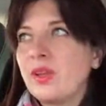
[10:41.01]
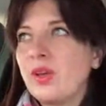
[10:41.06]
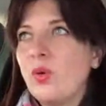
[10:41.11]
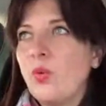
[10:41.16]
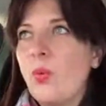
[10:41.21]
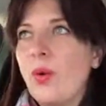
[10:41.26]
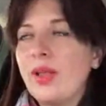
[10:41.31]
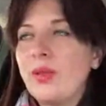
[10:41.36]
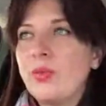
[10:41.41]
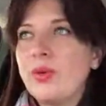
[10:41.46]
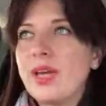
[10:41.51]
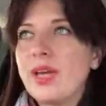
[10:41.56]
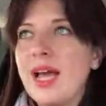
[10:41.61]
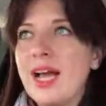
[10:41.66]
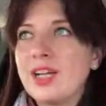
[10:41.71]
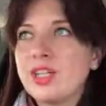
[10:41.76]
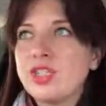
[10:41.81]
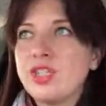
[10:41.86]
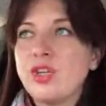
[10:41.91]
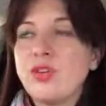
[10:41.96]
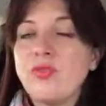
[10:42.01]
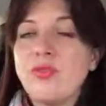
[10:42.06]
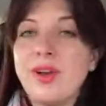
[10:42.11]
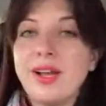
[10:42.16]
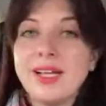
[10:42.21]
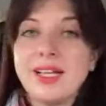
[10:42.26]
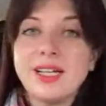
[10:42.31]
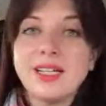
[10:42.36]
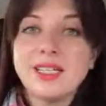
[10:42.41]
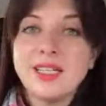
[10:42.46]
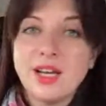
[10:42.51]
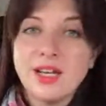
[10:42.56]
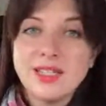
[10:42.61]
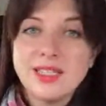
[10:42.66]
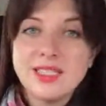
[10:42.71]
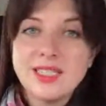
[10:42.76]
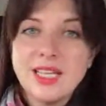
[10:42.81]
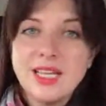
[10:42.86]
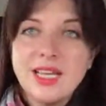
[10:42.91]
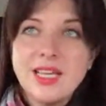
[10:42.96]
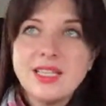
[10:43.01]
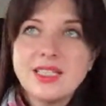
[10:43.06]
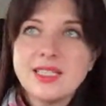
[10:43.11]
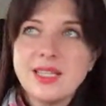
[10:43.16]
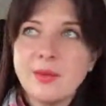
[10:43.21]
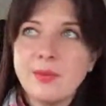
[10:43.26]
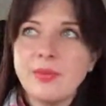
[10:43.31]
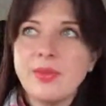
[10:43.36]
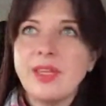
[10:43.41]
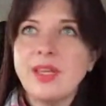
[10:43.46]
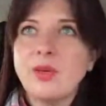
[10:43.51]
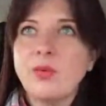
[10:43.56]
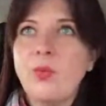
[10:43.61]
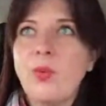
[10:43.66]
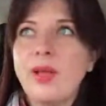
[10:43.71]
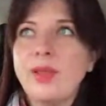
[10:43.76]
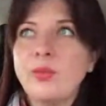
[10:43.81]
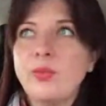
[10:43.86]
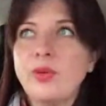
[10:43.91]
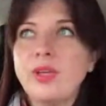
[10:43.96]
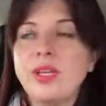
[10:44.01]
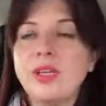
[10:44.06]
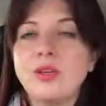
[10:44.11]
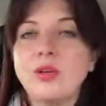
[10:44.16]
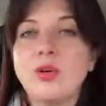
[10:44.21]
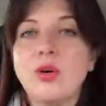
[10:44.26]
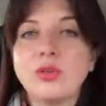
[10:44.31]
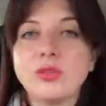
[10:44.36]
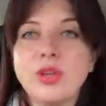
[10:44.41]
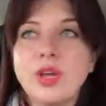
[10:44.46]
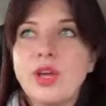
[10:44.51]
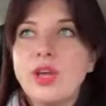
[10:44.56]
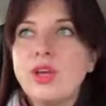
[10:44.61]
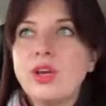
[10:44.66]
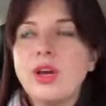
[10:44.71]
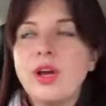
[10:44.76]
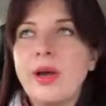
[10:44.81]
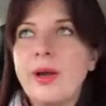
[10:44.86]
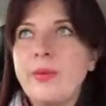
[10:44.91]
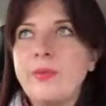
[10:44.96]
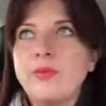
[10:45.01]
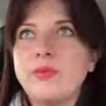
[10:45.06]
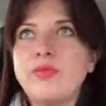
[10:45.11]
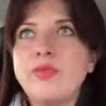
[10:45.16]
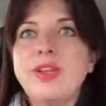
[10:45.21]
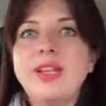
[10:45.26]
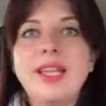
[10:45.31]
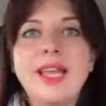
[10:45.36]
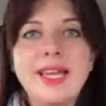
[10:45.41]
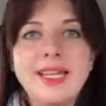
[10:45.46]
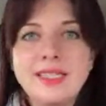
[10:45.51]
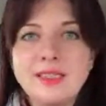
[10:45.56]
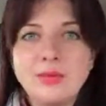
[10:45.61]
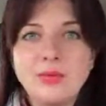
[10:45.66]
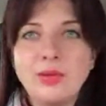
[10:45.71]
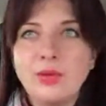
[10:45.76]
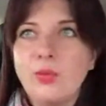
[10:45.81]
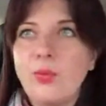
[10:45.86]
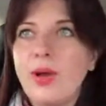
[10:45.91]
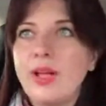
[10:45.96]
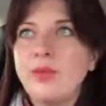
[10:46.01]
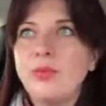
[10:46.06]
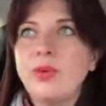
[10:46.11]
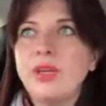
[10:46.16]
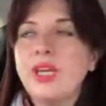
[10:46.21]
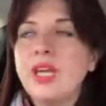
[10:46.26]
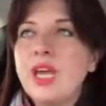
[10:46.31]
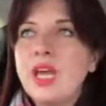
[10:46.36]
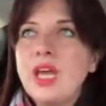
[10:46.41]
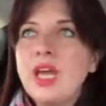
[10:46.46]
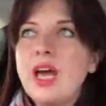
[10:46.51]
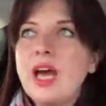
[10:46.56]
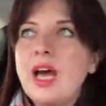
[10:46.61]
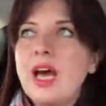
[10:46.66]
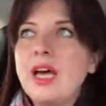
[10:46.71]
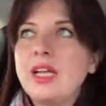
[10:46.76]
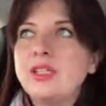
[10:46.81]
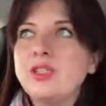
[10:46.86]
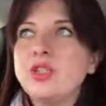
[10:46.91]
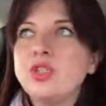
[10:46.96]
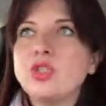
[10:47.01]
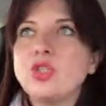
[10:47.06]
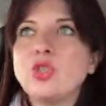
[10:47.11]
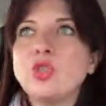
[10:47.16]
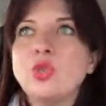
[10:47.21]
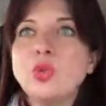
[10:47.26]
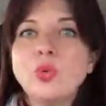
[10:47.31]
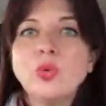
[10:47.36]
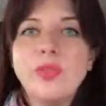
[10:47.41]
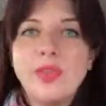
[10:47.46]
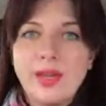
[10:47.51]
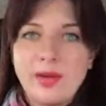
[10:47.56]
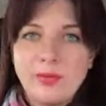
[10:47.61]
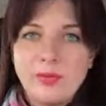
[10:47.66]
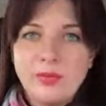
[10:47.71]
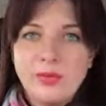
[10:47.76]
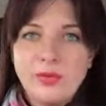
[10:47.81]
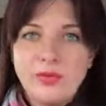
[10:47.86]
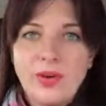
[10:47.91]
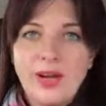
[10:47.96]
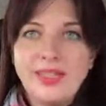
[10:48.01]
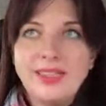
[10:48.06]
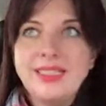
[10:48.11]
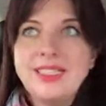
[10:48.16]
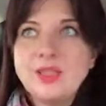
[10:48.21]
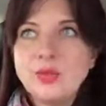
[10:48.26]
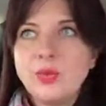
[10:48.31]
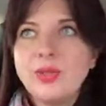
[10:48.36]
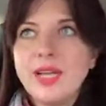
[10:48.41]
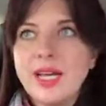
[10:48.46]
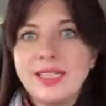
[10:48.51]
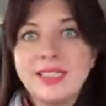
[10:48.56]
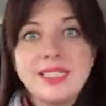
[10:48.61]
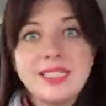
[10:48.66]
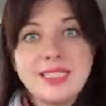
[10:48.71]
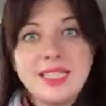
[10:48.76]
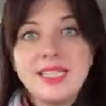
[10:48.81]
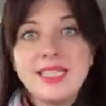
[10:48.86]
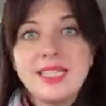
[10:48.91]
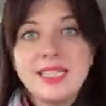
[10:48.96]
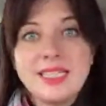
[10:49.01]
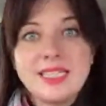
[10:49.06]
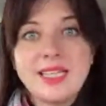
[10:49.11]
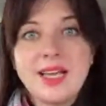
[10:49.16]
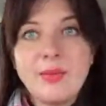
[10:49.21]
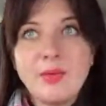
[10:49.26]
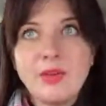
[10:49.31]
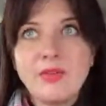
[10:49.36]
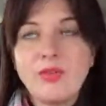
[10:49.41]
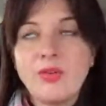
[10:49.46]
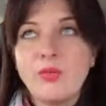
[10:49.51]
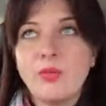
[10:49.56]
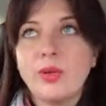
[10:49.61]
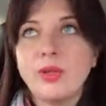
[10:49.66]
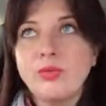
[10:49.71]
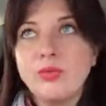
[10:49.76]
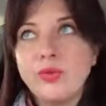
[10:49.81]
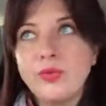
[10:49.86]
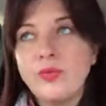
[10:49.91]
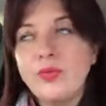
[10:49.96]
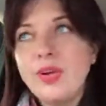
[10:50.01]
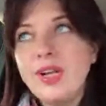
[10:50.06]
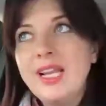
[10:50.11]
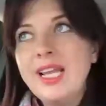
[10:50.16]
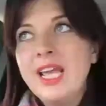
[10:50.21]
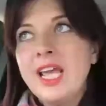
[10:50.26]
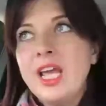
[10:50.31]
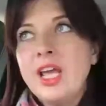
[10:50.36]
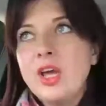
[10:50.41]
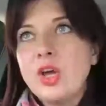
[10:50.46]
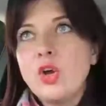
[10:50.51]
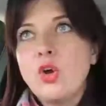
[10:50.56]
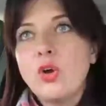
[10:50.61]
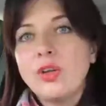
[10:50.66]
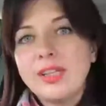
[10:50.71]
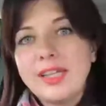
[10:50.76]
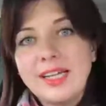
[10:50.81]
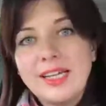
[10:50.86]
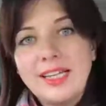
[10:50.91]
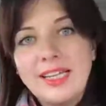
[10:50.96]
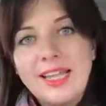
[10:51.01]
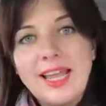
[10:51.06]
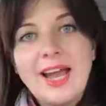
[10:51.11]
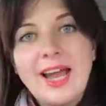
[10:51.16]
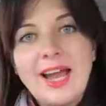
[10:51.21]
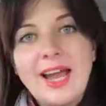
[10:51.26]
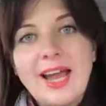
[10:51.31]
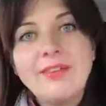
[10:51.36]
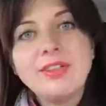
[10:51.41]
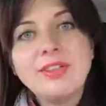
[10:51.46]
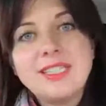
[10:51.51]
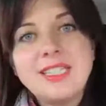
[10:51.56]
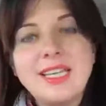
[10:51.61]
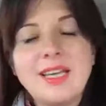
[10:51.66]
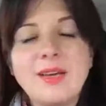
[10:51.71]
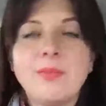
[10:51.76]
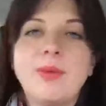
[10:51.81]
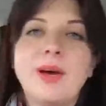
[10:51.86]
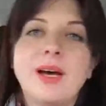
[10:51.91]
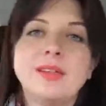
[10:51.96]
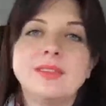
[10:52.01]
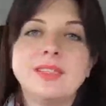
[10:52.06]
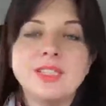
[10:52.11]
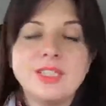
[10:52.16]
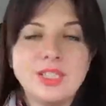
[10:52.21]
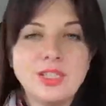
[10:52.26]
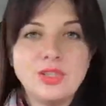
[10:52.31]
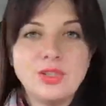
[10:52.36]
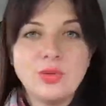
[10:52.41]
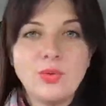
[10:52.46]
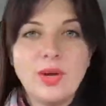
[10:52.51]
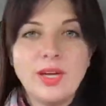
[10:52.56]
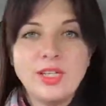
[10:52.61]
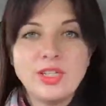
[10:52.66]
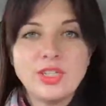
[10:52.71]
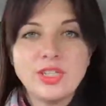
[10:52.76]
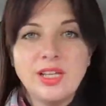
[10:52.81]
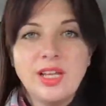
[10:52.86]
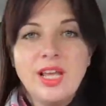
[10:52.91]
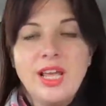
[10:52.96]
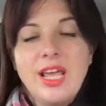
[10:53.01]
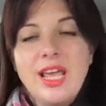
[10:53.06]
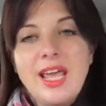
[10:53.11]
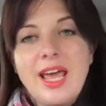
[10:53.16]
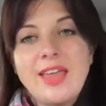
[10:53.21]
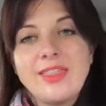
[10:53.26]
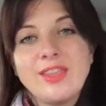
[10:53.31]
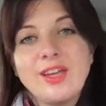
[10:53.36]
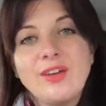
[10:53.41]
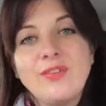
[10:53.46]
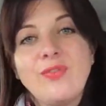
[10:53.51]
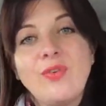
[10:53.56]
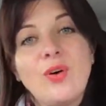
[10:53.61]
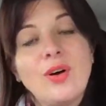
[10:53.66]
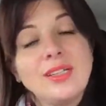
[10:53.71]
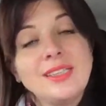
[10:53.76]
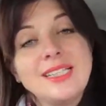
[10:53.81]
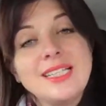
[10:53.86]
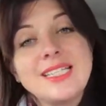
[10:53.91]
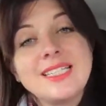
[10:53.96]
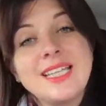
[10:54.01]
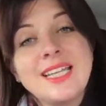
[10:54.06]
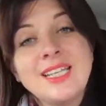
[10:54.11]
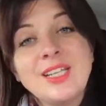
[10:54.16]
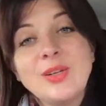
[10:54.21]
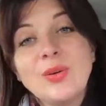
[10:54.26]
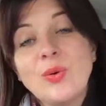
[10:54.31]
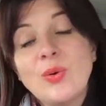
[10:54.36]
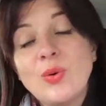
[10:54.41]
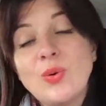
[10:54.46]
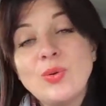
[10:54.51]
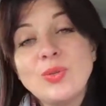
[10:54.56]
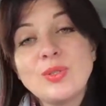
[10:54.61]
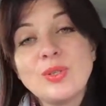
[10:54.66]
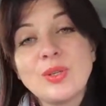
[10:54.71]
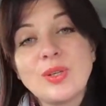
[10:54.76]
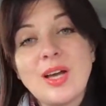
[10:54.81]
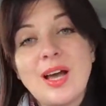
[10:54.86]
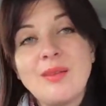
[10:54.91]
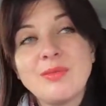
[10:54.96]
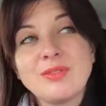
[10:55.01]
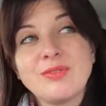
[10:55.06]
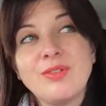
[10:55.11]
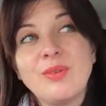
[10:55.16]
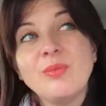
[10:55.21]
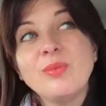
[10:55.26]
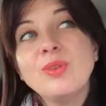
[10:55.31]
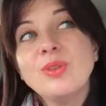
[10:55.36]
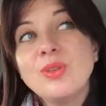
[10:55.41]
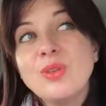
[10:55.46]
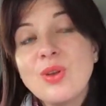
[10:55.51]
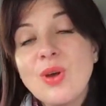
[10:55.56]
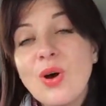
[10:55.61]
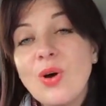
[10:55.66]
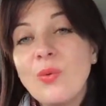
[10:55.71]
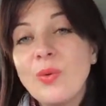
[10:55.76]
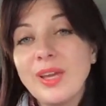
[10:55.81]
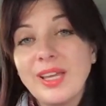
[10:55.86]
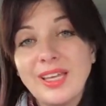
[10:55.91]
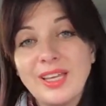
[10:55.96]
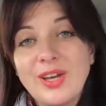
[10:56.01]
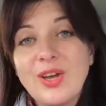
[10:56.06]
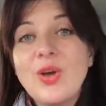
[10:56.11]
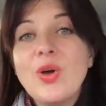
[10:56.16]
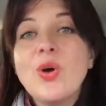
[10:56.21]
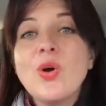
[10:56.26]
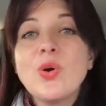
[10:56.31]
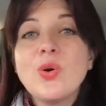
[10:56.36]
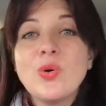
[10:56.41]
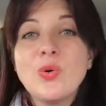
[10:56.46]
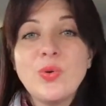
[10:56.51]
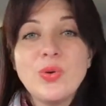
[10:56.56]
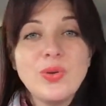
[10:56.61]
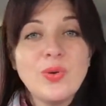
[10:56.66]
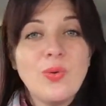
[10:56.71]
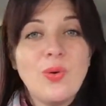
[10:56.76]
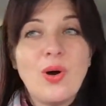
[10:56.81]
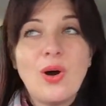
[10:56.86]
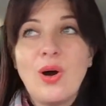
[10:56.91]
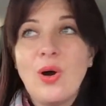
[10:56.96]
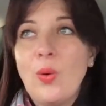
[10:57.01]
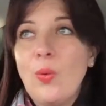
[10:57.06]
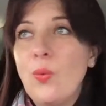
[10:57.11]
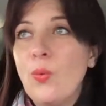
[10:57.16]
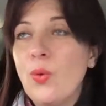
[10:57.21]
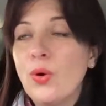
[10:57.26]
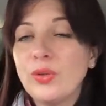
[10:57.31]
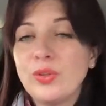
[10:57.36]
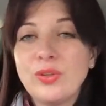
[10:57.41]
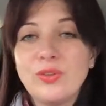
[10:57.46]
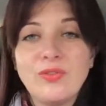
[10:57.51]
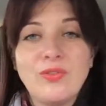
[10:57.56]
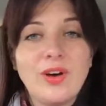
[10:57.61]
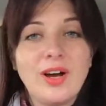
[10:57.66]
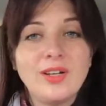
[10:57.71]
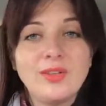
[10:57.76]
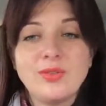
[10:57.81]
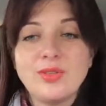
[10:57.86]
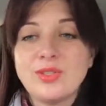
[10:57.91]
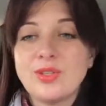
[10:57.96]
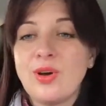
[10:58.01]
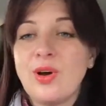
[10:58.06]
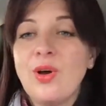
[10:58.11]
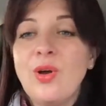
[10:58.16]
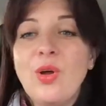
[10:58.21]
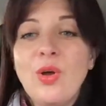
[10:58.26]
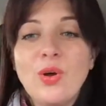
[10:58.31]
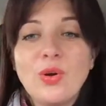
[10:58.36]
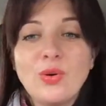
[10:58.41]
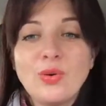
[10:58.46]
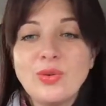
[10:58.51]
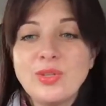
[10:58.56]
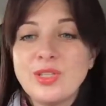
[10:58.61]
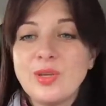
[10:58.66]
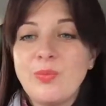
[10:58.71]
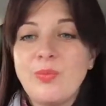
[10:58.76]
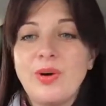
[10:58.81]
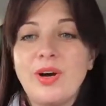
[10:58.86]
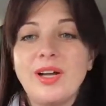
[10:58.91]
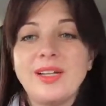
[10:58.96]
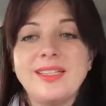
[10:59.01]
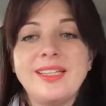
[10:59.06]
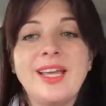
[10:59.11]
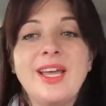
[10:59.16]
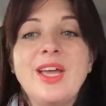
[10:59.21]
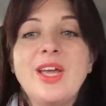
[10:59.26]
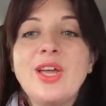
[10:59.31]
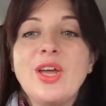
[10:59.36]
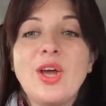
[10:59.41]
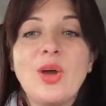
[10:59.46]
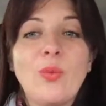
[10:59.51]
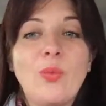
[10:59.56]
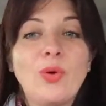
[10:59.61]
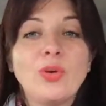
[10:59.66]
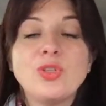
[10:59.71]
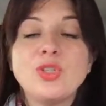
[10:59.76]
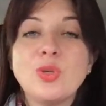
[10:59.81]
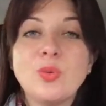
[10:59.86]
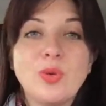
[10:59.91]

When we actually recognized something, when we got relatable, when we understood them, right? This one understanding is coming from when we really got clarity about the situation. And therefore, understanding also comes from knowing who you are, what your values are, who is your partner, and what you